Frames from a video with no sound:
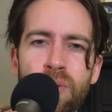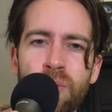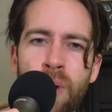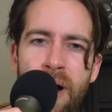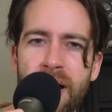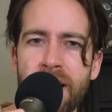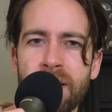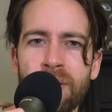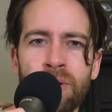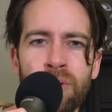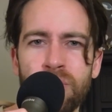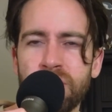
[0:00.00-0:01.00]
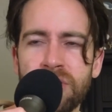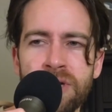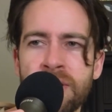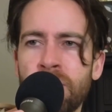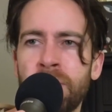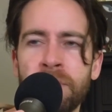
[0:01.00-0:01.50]
Why? Who's the
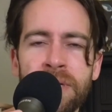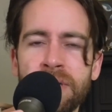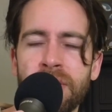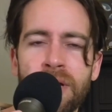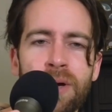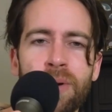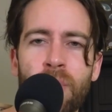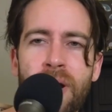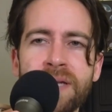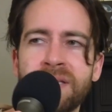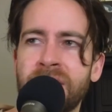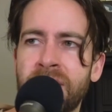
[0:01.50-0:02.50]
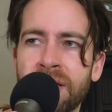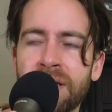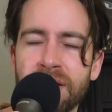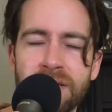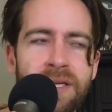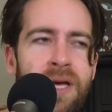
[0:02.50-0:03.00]
nobleman? Why does he think
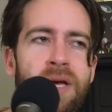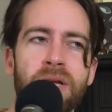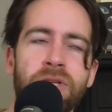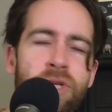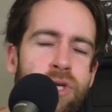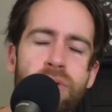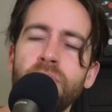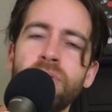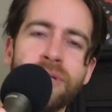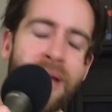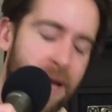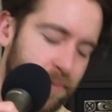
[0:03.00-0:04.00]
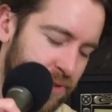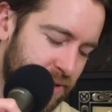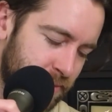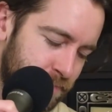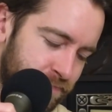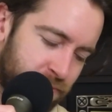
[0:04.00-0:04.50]
this? Huge
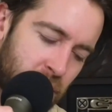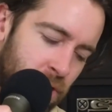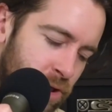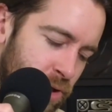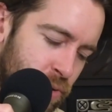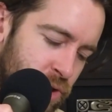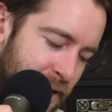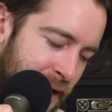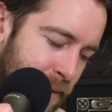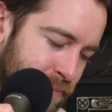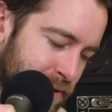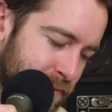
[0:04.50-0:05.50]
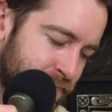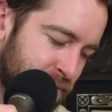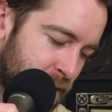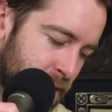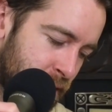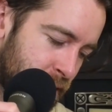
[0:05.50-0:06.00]
gaps. Huge gaps.
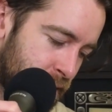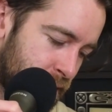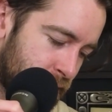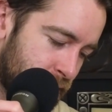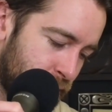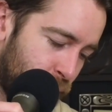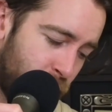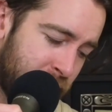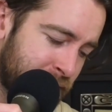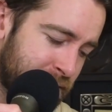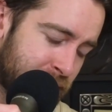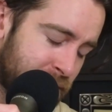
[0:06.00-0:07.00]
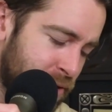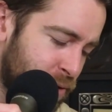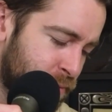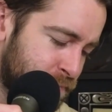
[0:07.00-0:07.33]
We continue.